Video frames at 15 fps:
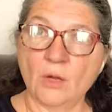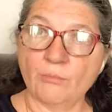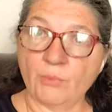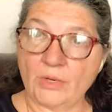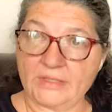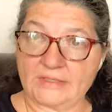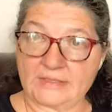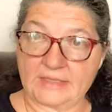
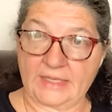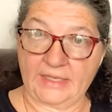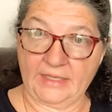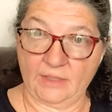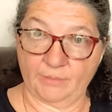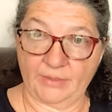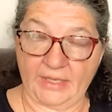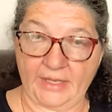
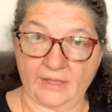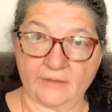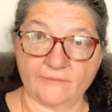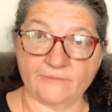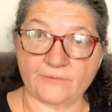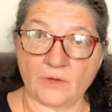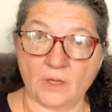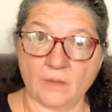poinsettia plant
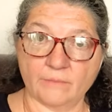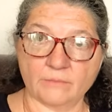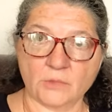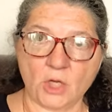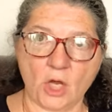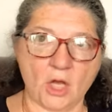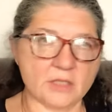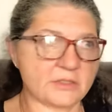from
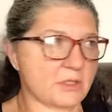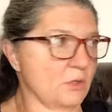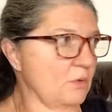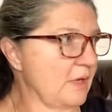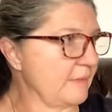Costco,